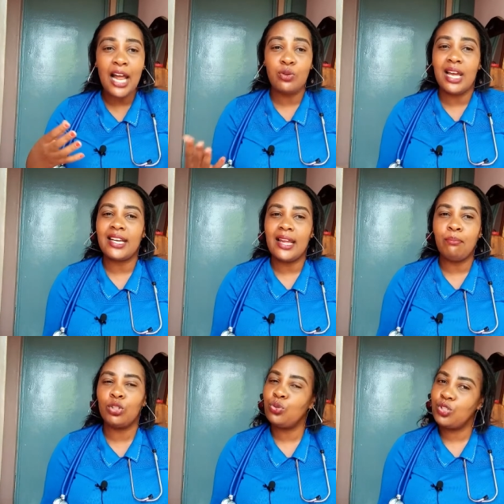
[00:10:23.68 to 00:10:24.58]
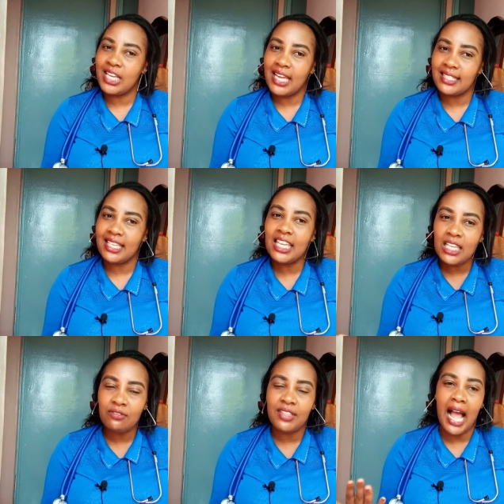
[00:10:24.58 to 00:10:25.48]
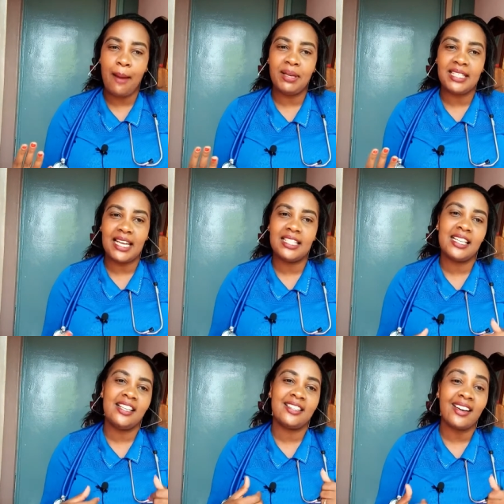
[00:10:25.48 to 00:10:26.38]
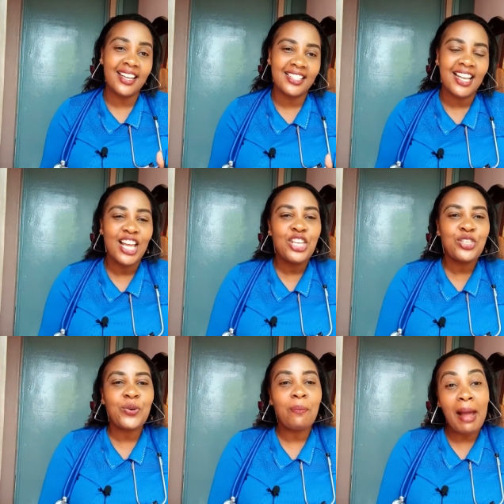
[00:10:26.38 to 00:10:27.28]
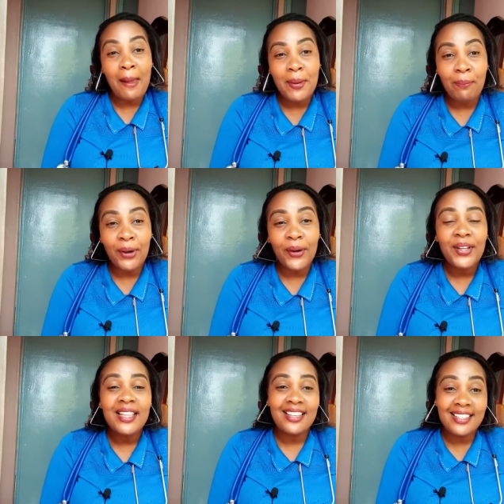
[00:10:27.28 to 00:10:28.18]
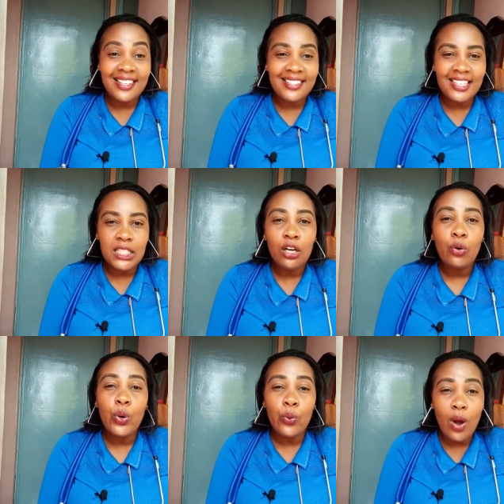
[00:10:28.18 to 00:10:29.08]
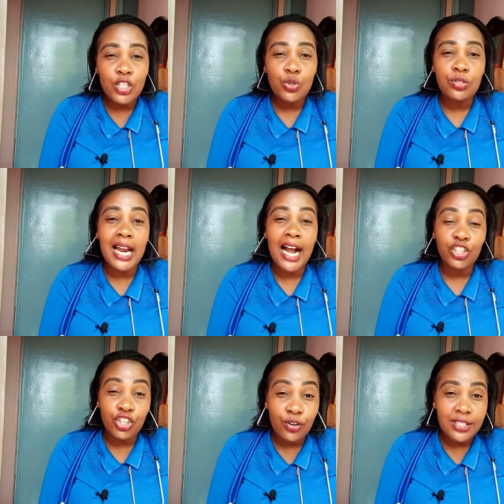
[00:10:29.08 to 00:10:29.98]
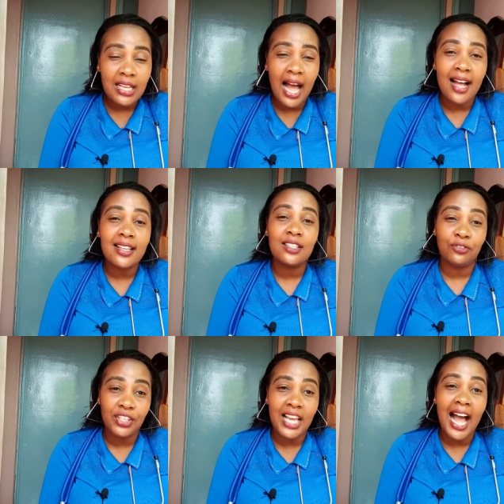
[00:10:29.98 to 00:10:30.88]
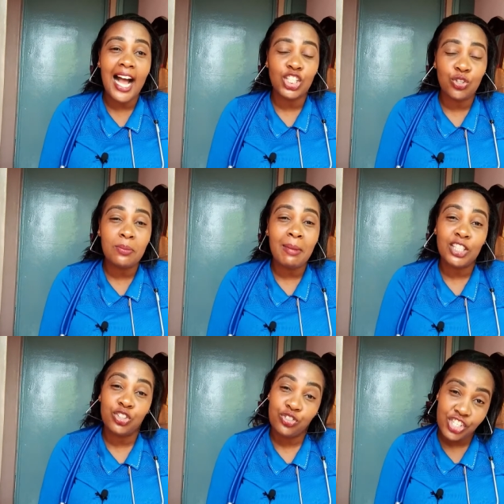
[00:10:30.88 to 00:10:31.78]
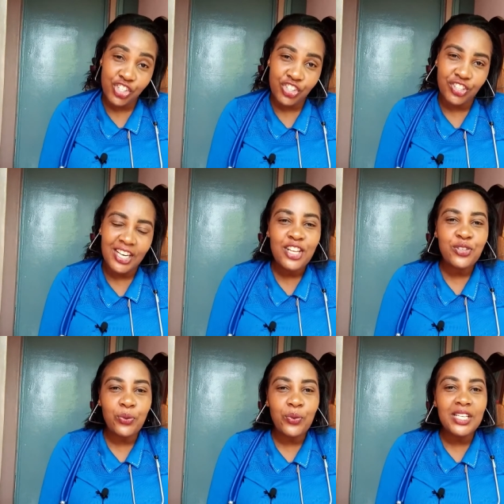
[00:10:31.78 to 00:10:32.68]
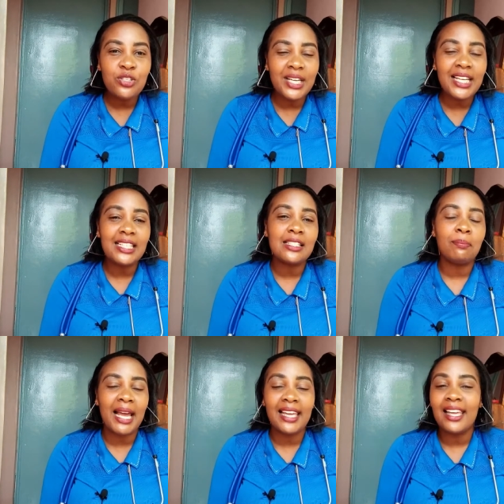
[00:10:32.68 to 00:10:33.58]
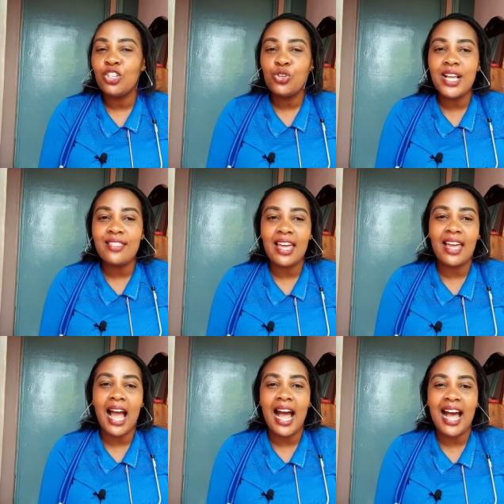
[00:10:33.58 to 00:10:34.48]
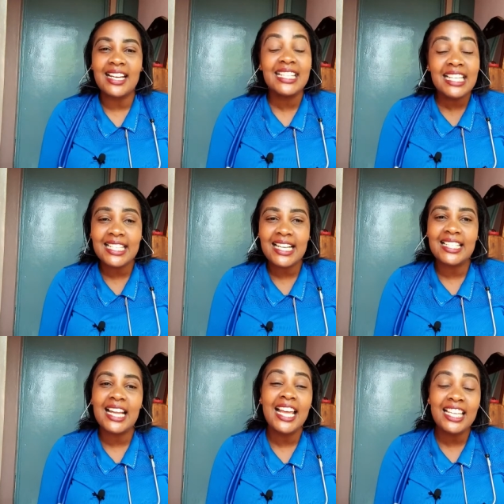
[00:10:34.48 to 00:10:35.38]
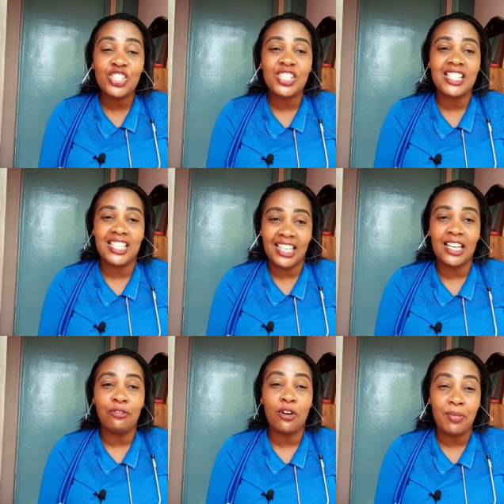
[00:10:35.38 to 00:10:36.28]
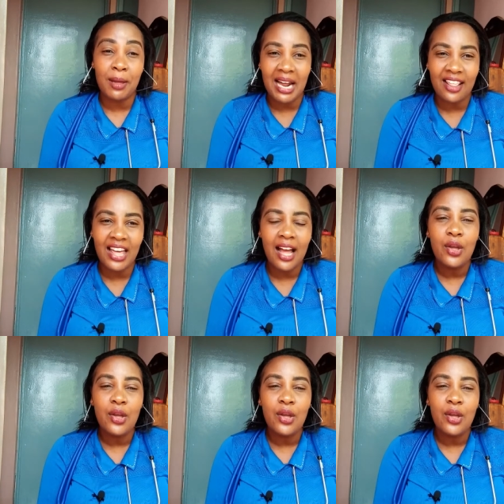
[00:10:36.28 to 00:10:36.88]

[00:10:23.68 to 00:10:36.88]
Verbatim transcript: and we are able to test if the appetite is right. So my people, this is it. We want to diagnose uh, severe acute malnutrition. So we do it by doing the uh, detailed history taking from the mother.